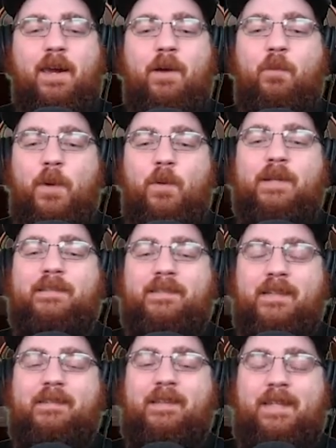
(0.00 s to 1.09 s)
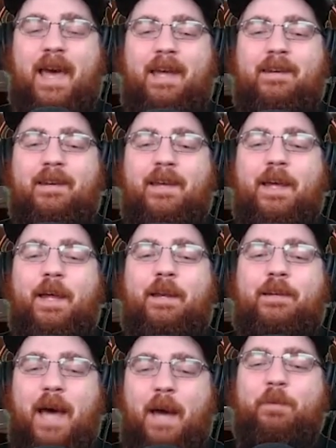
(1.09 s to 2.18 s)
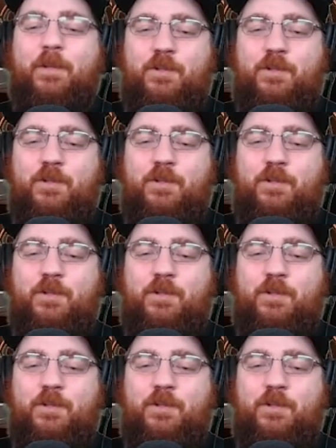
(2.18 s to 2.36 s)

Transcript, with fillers: We went 6 and 10, tied with the